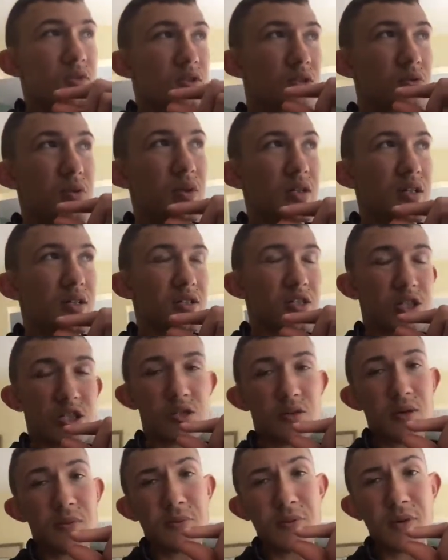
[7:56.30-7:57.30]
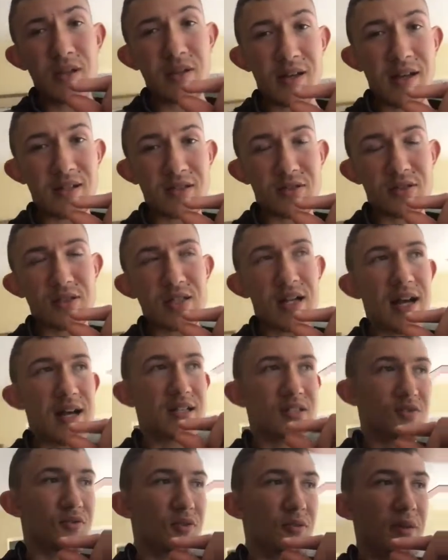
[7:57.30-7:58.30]
do a short breathing
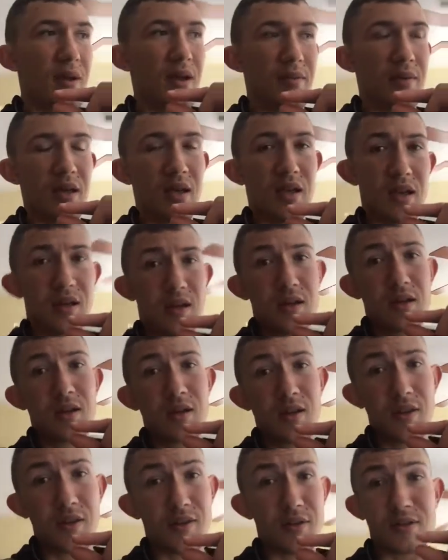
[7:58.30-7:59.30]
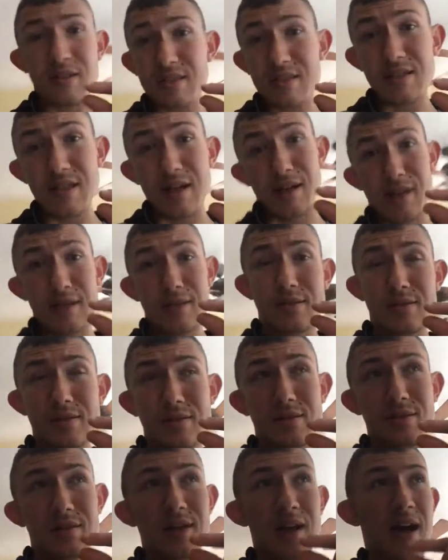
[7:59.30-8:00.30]
exercise for maybe 30
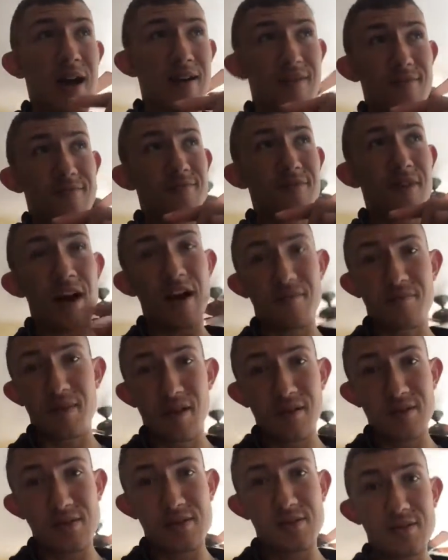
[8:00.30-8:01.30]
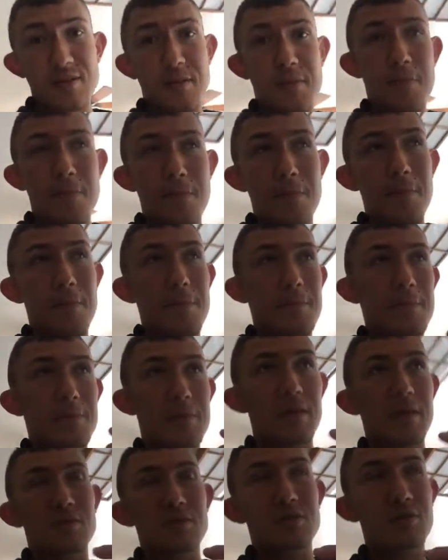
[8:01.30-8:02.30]
seconds, not 5 minutes.
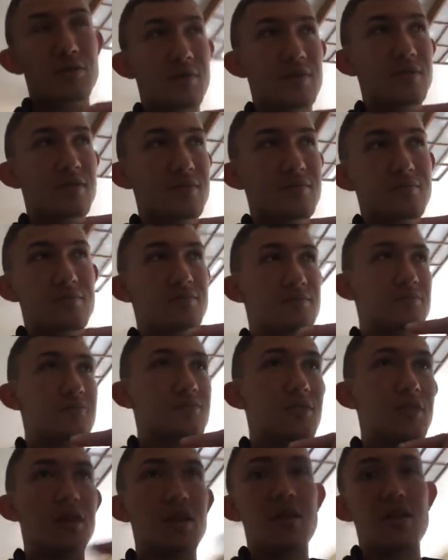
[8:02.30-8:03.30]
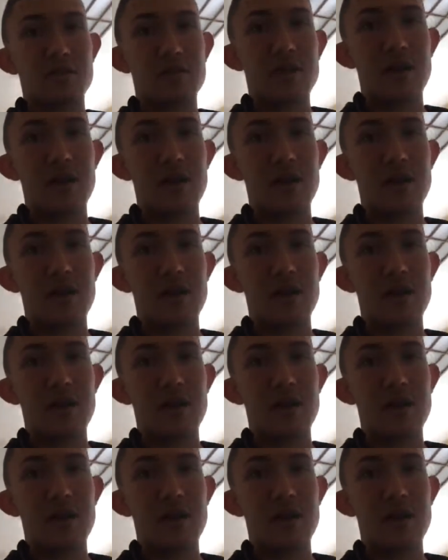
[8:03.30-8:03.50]
You don't do it for a long